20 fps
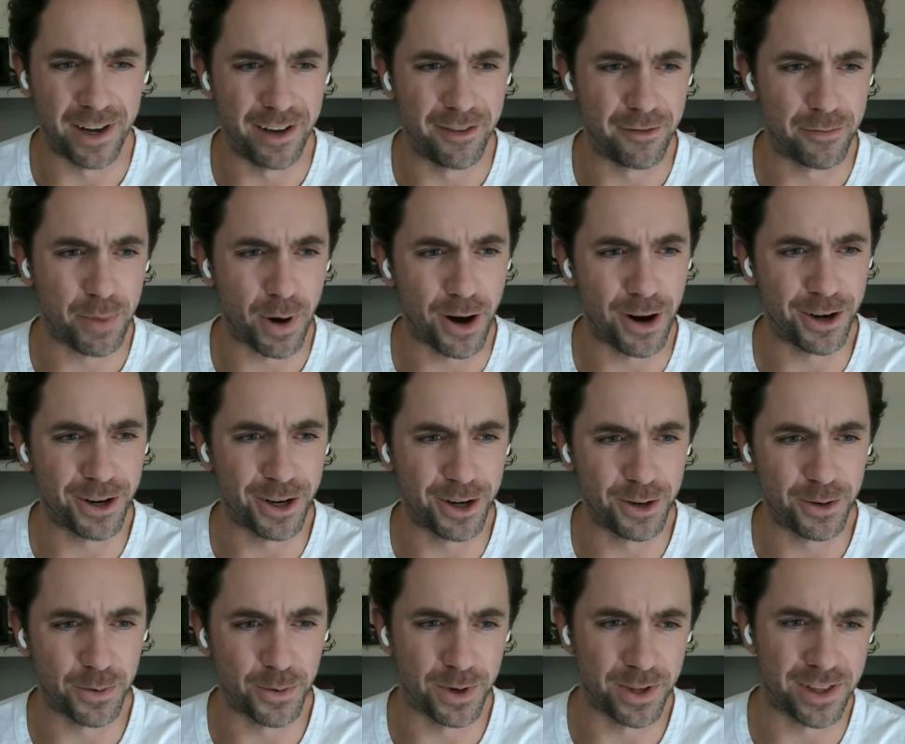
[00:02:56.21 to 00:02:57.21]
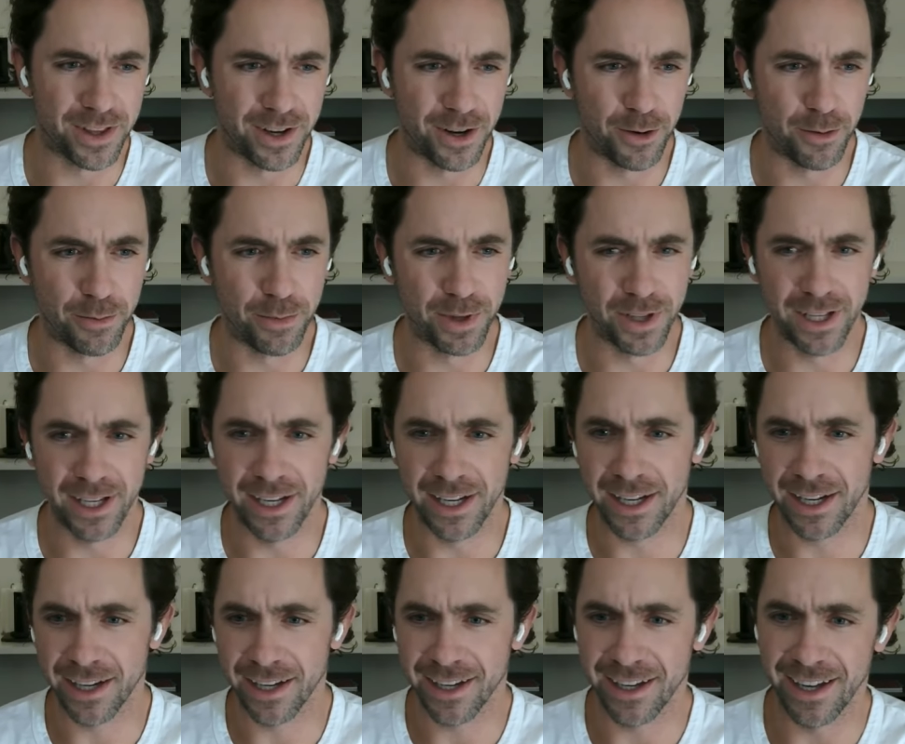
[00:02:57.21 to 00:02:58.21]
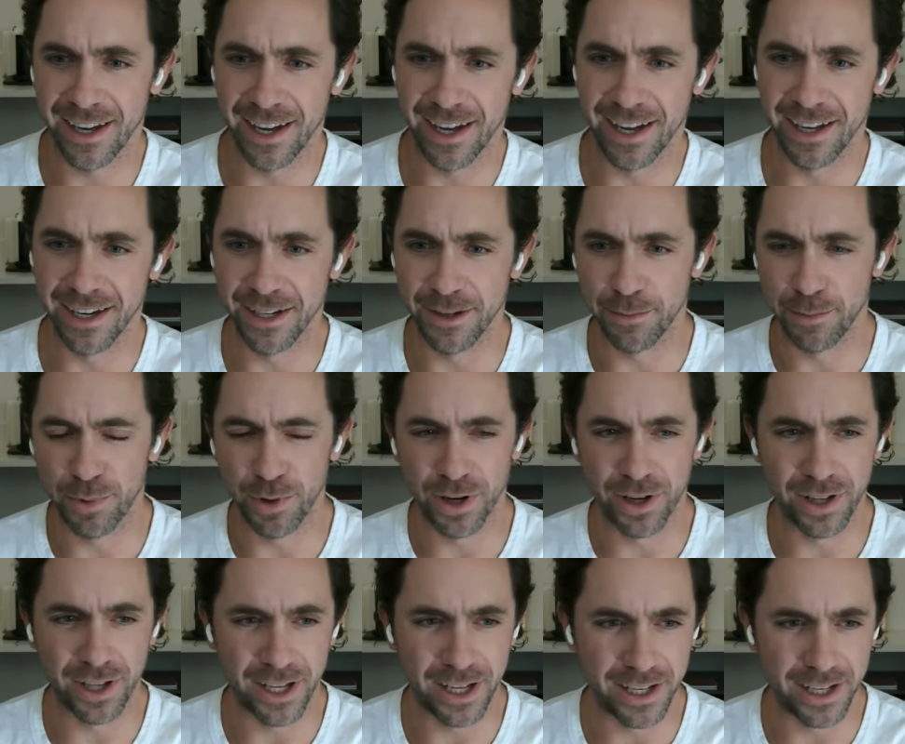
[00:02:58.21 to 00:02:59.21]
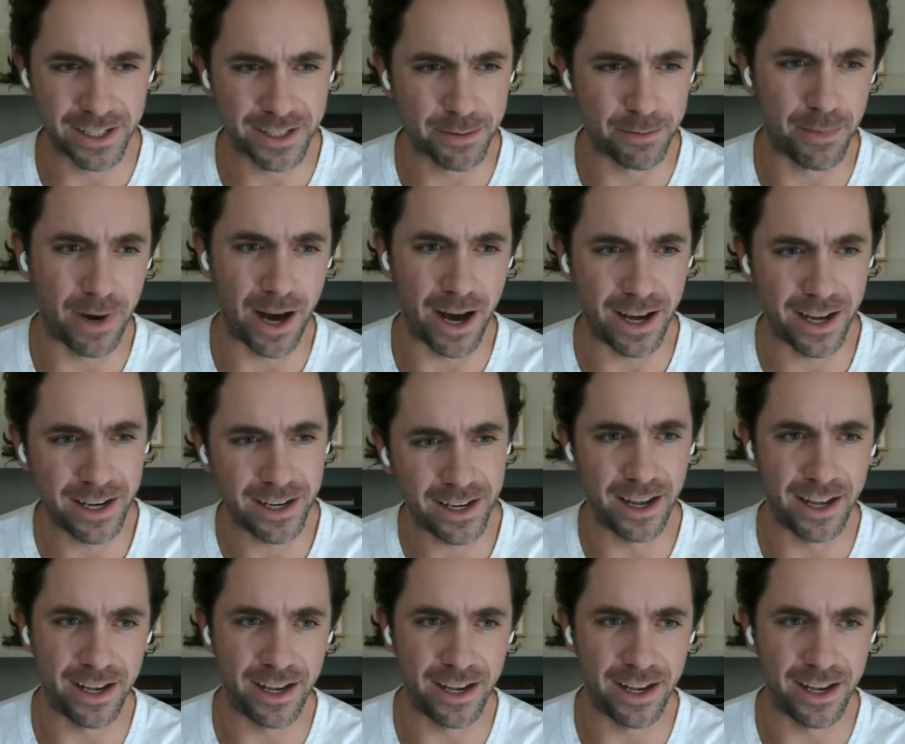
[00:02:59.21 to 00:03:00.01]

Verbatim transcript: I've partnered with an oblique and brilliant mind,